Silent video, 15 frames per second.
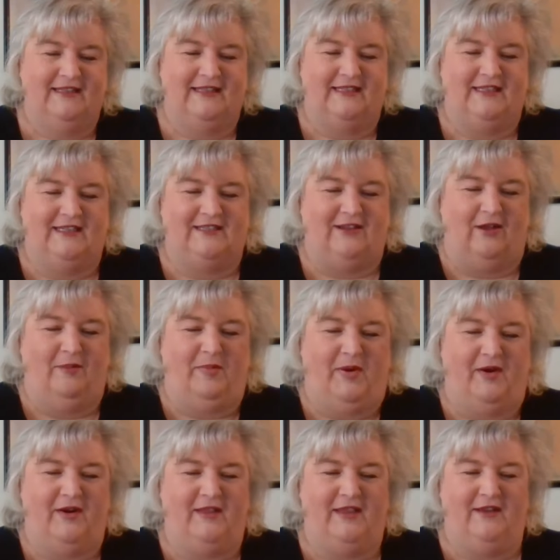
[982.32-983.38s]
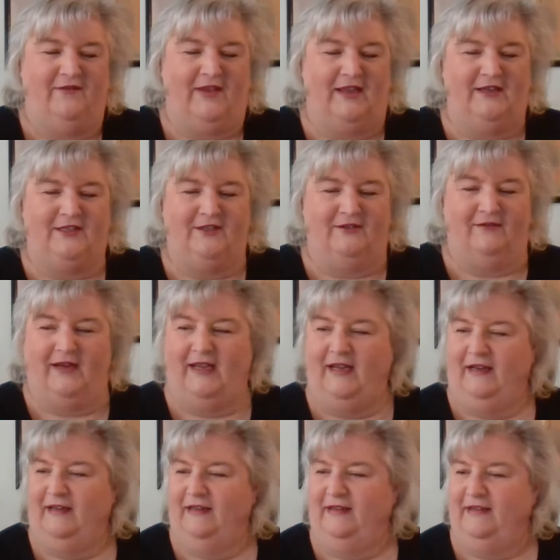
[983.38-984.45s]
it's just all part of the adventure,
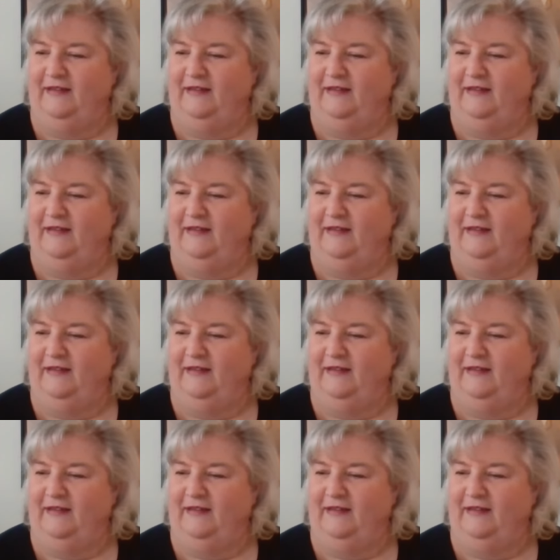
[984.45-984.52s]
right?